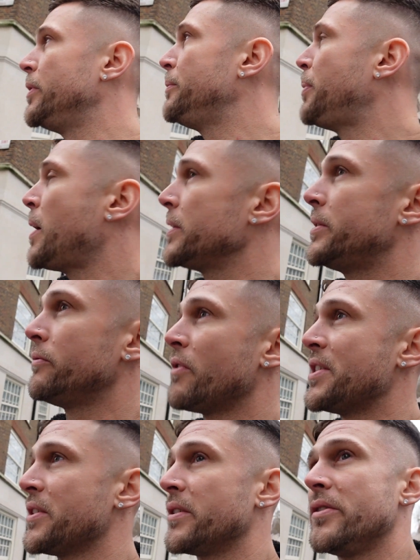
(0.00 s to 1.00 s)
We parked in
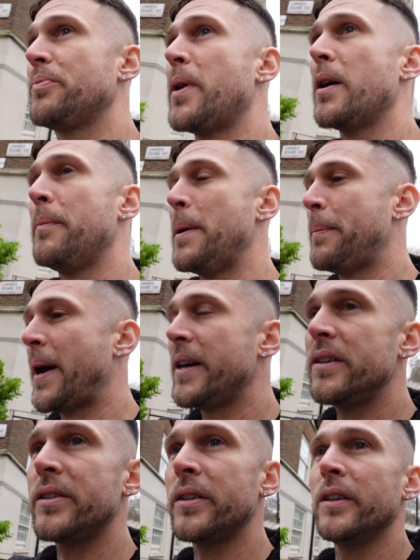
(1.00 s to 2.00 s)
residence permit
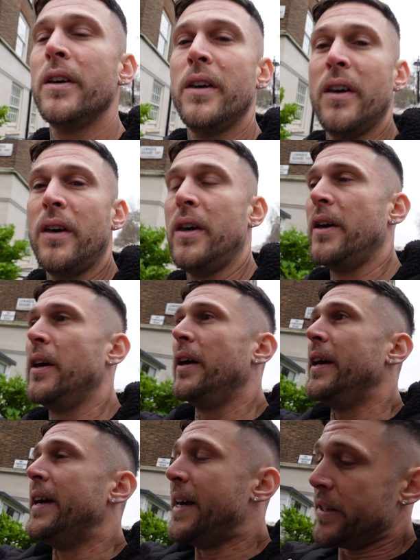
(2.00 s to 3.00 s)
base.
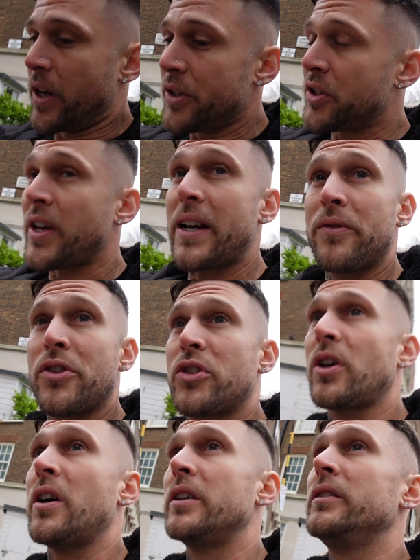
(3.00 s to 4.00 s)
It does say on the
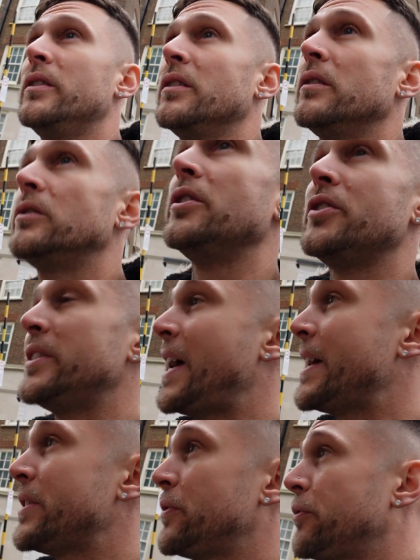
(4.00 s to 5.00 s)
sign that
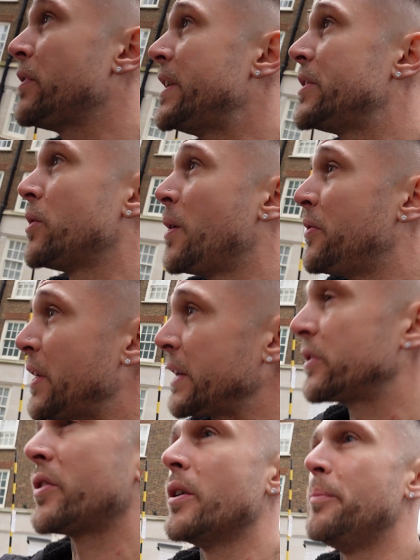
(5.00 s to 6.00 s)
today is free, so I
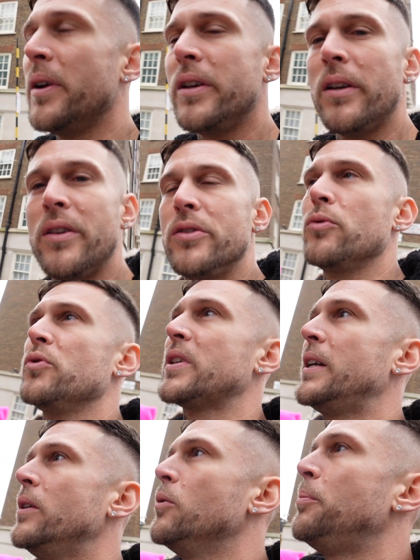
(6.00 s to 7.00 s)
think so, but you know, there's always
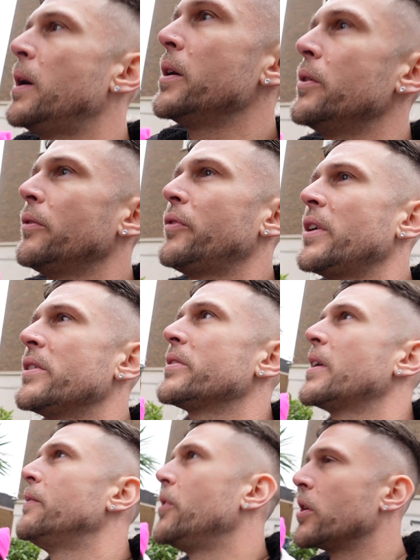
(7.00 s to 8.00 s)
that little party that thinks,
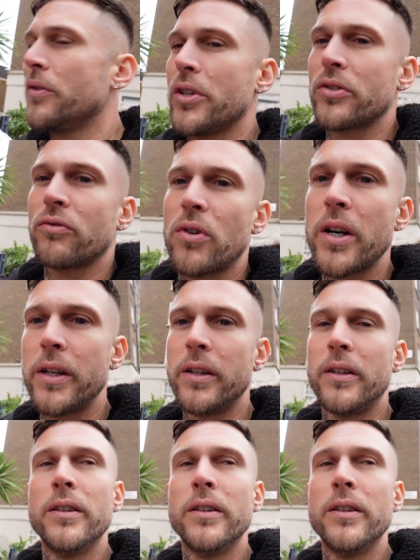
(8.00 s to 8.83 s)
have I got this right?